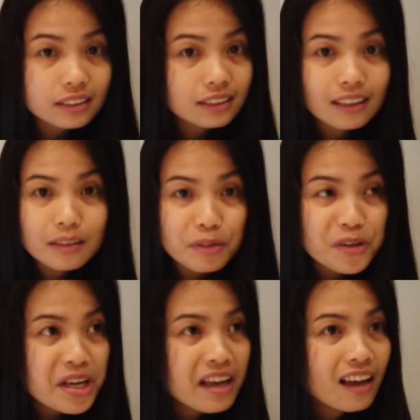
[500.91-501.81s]
It's not
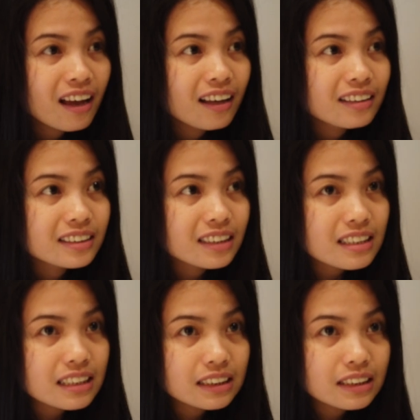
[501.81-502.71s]
about
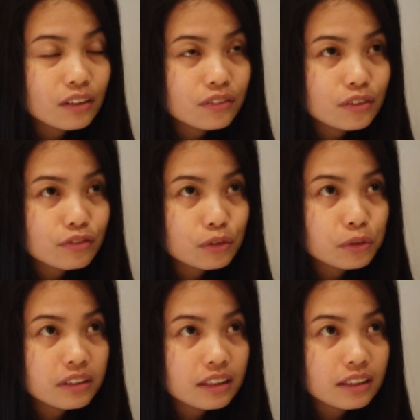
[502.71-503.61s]
the eating of the
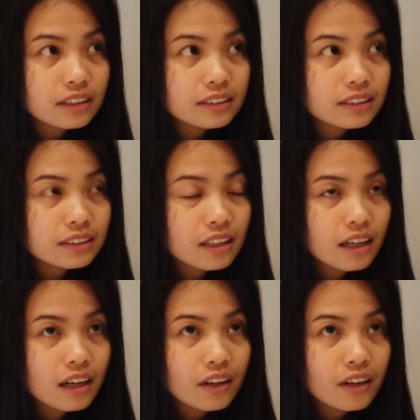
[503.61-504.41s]
fruit is